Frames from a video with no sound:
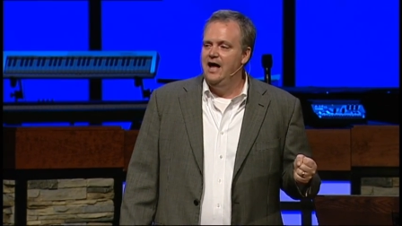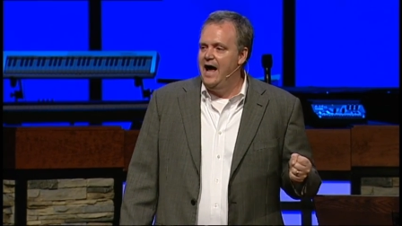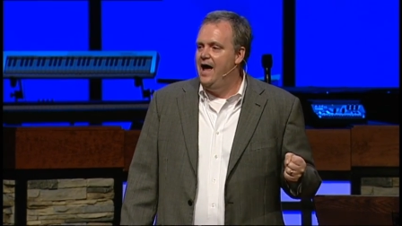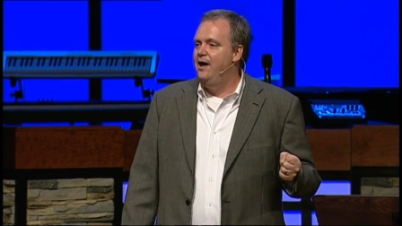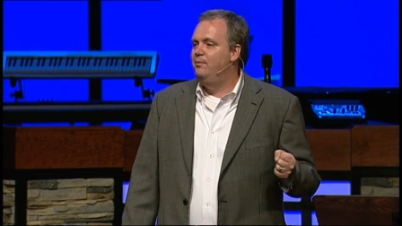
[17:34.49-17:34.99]

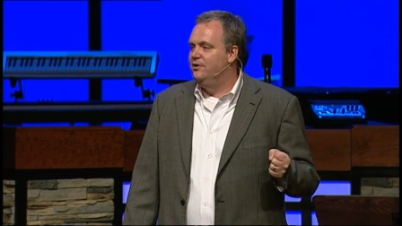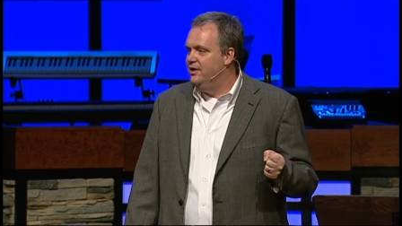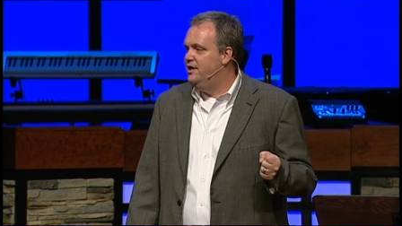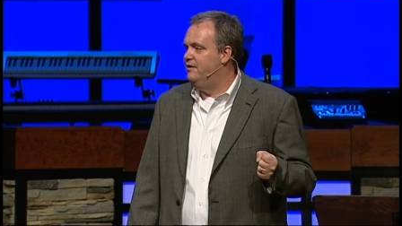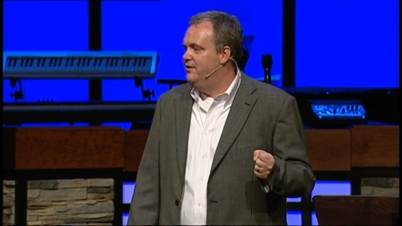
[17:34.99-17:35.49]
I, I
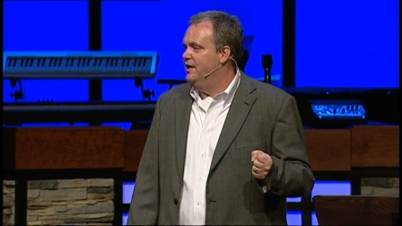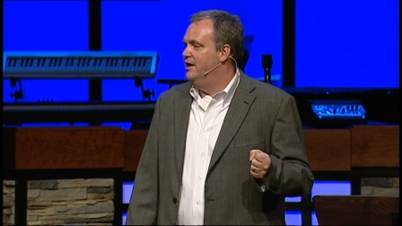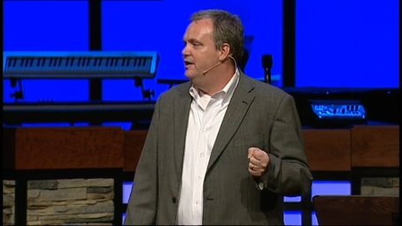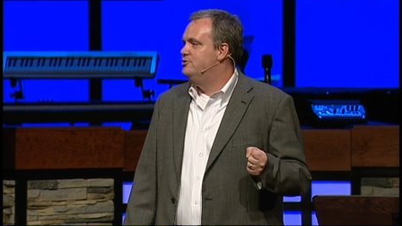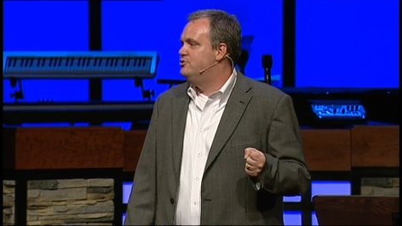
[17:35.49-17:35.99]
believe
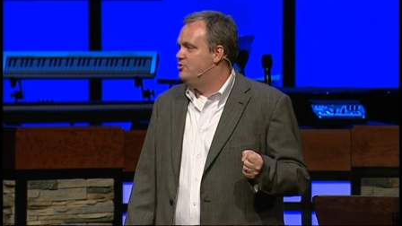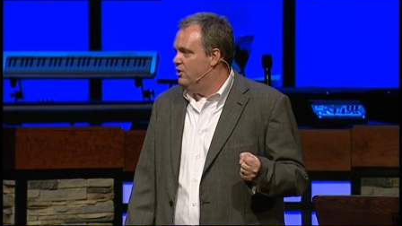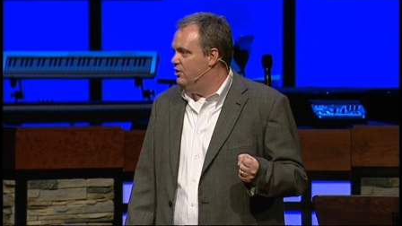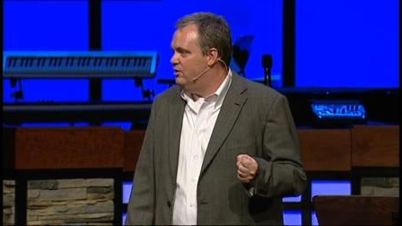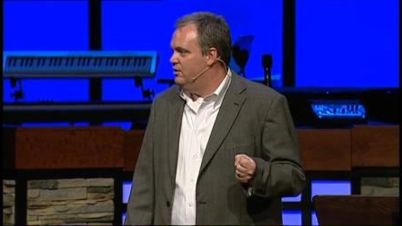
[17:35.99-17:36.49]
in
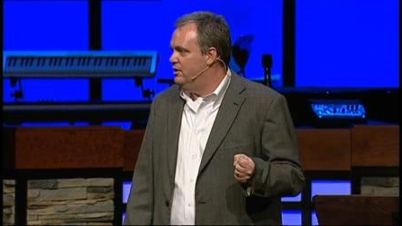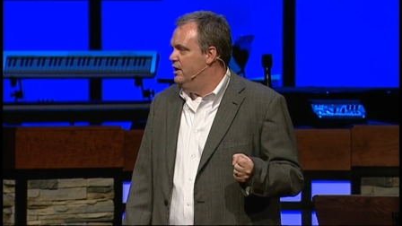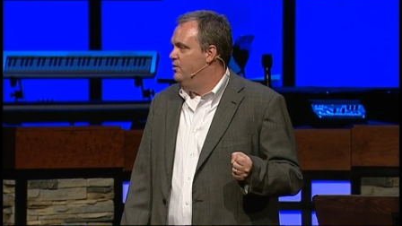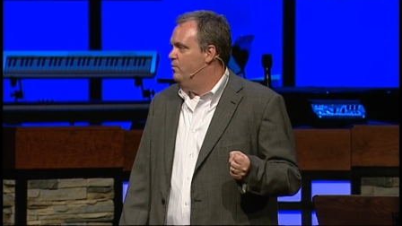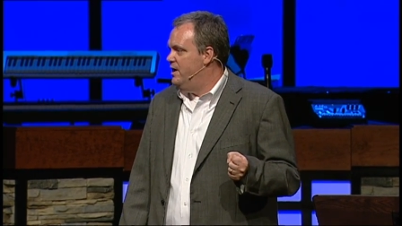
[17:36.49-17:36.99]
strong
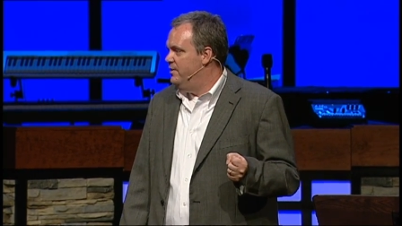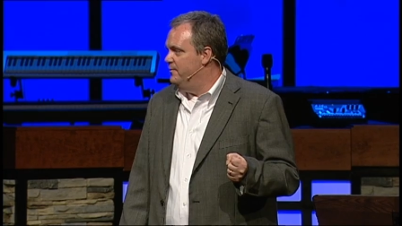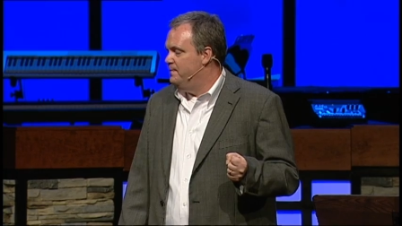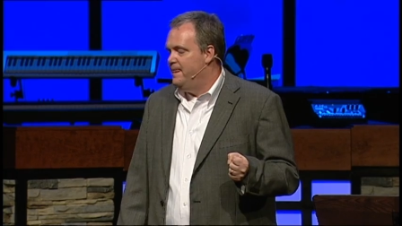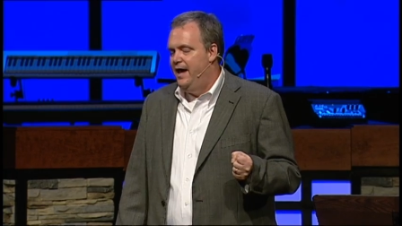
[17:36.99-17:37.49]

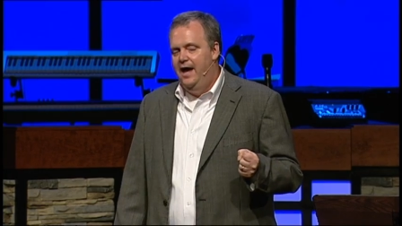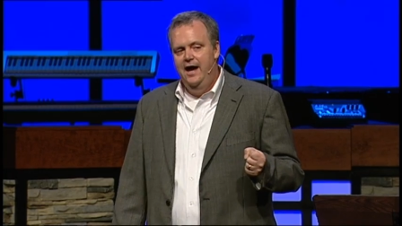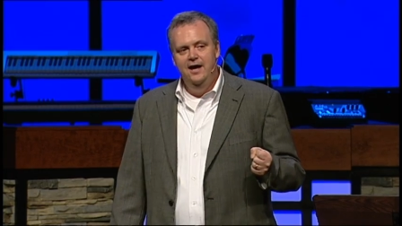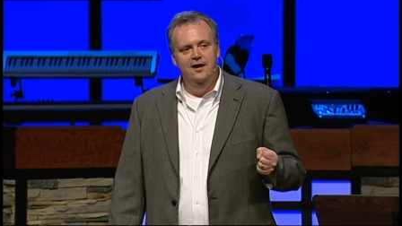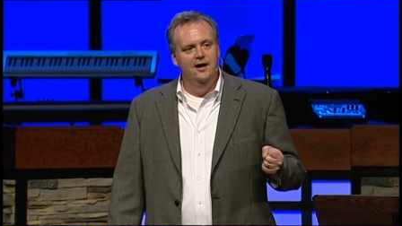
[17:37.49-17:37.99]
women.
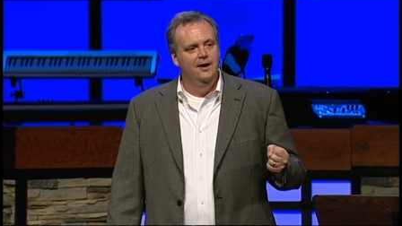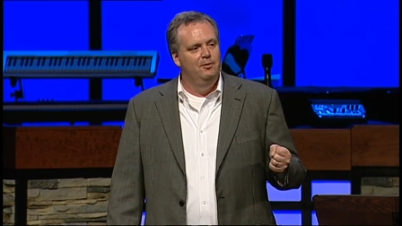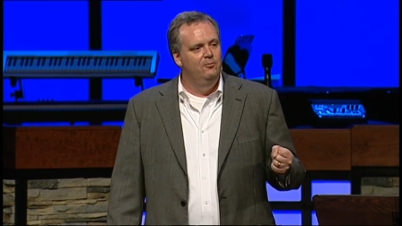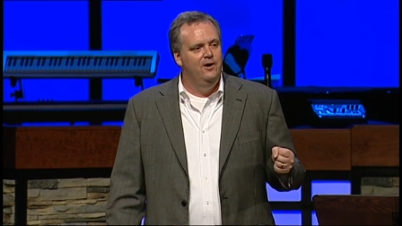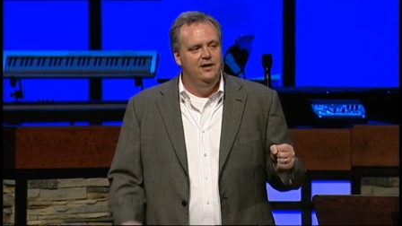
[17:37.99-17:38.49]
And, uh,
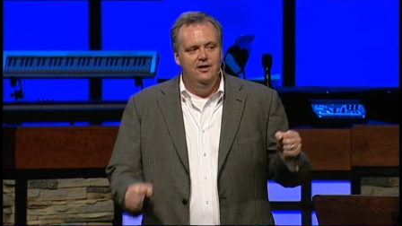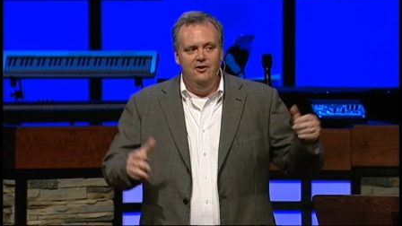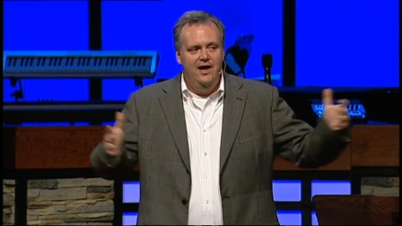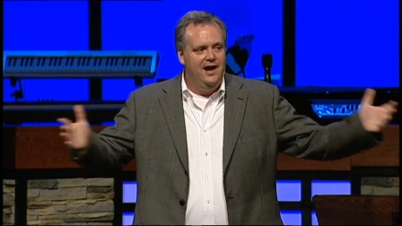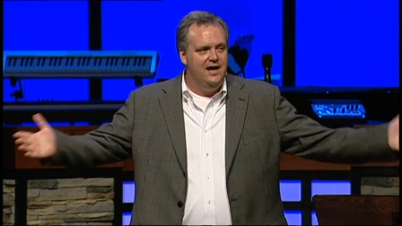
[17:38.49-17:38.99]
but we, you know,
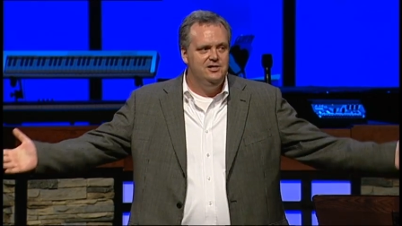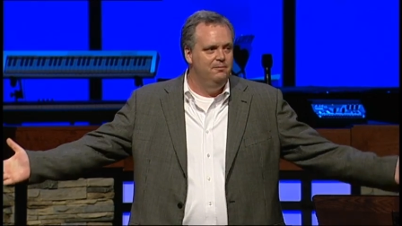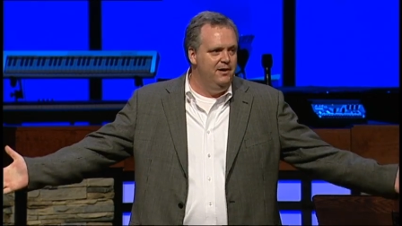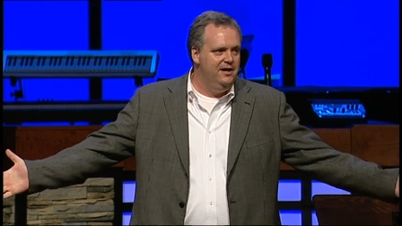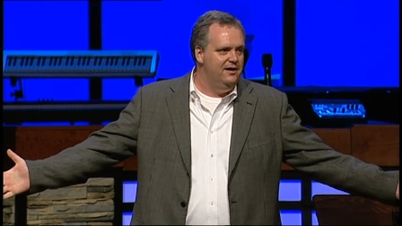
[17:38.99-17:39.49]
that
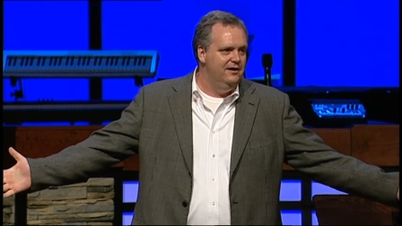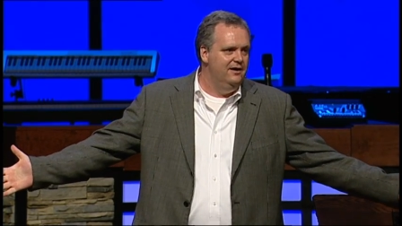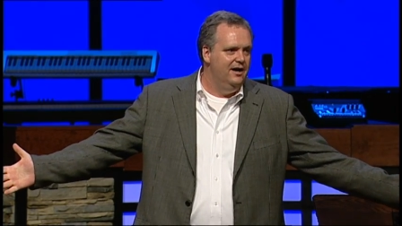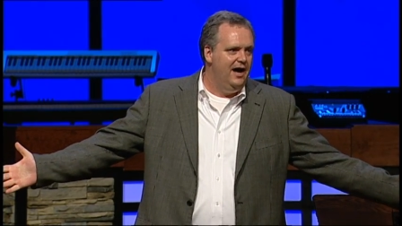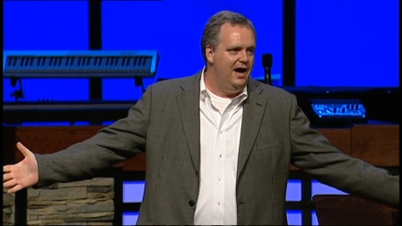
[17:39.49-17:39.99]
hasn't been
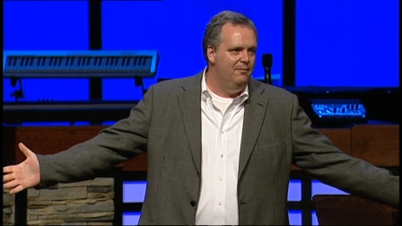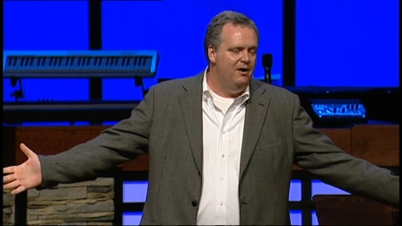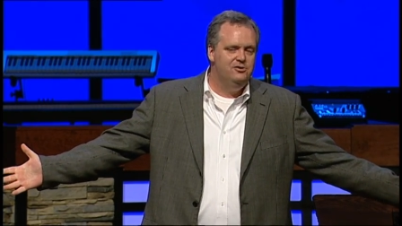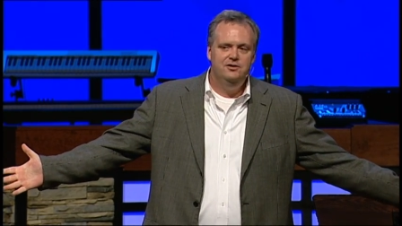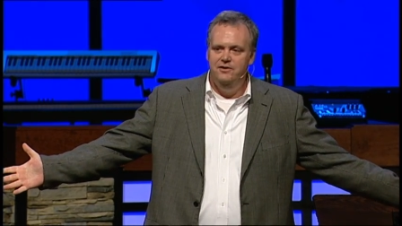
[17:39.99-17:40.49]
how
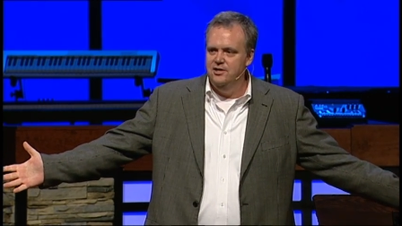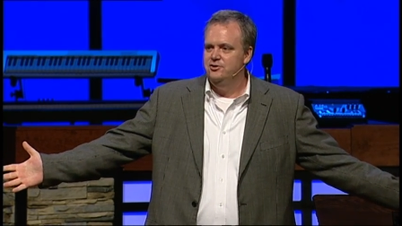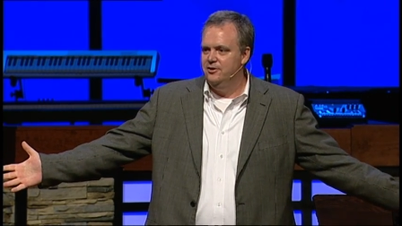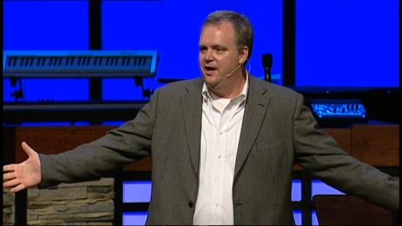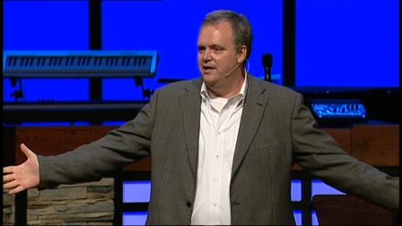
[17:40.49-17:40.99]
most of
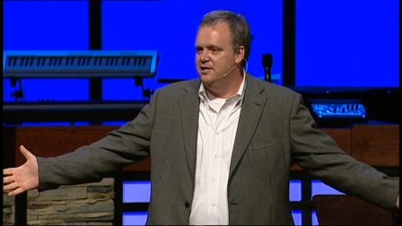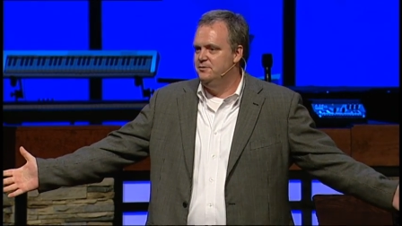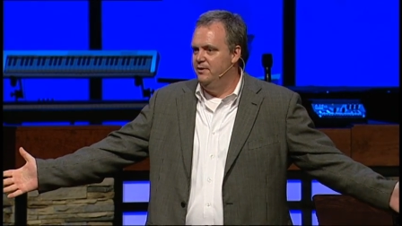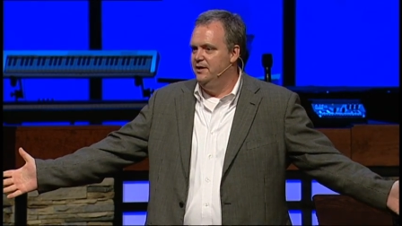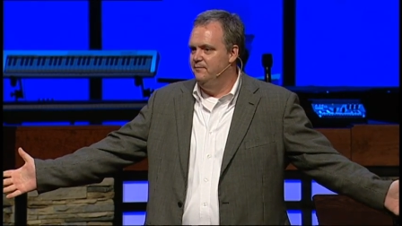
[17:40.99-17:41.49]
history has
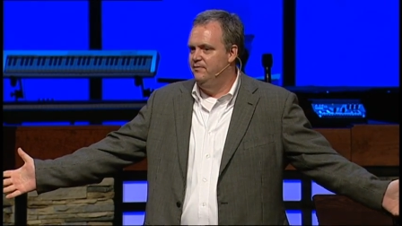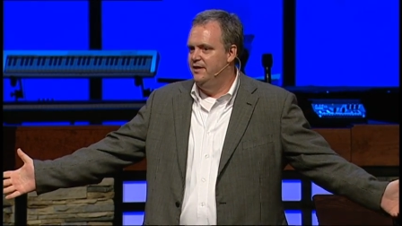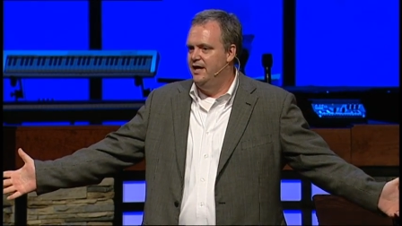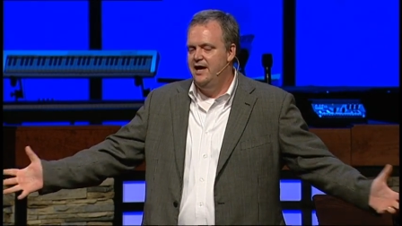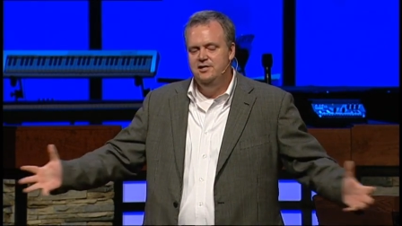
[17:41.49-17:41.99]
been.
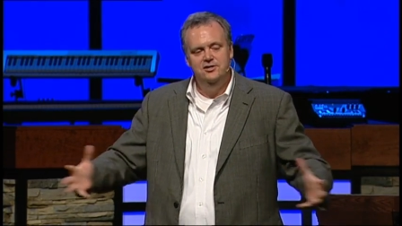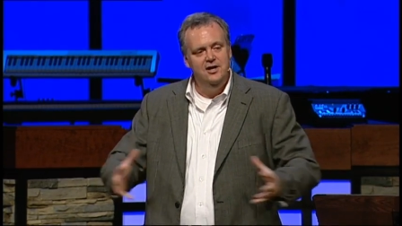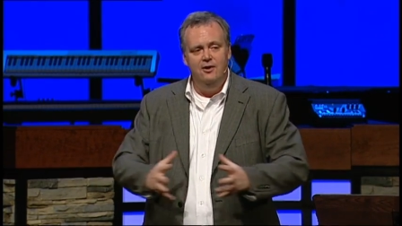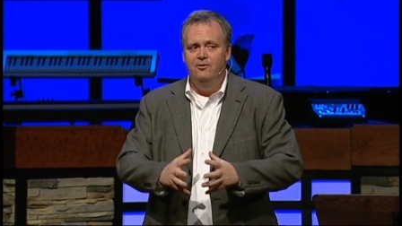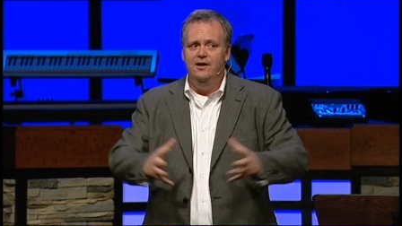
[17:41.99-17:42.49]
It's
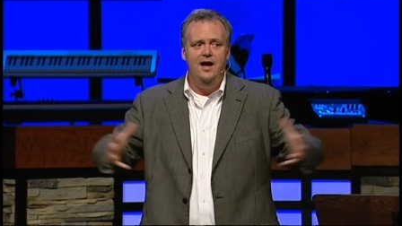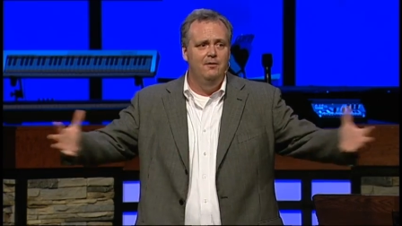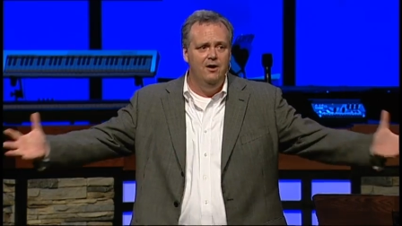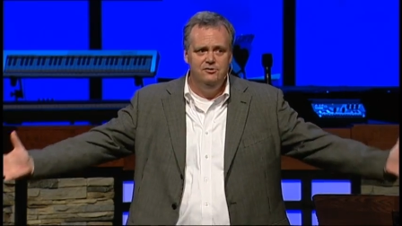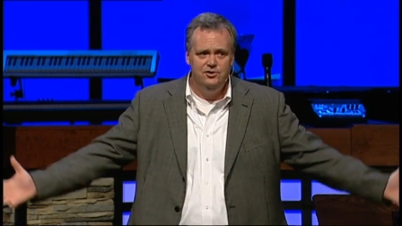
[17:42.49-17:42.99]
not really how
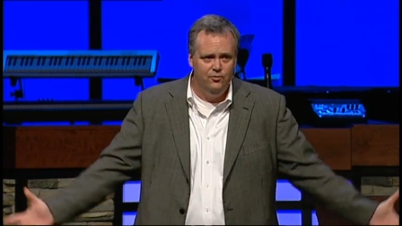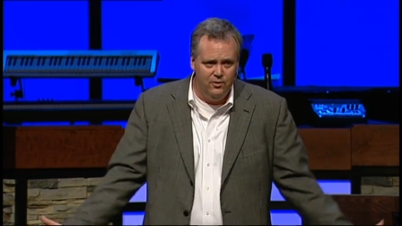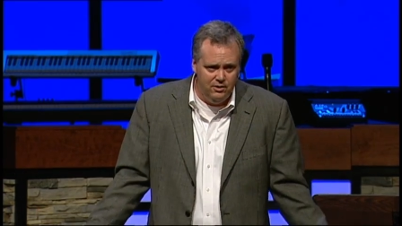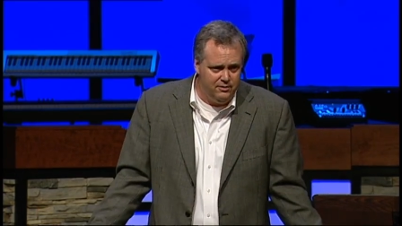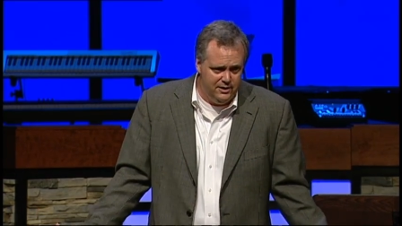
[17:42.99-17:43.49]
most of the
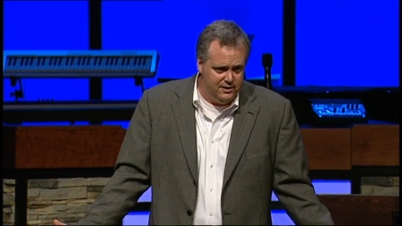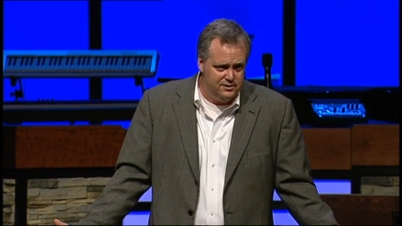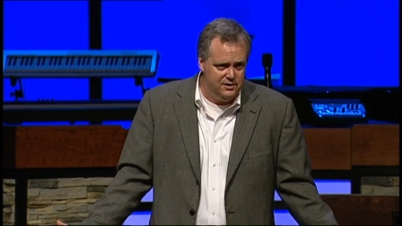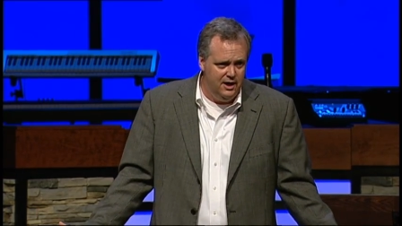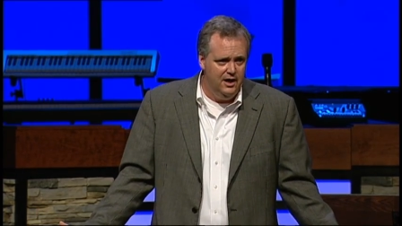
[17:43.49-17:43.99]
world is.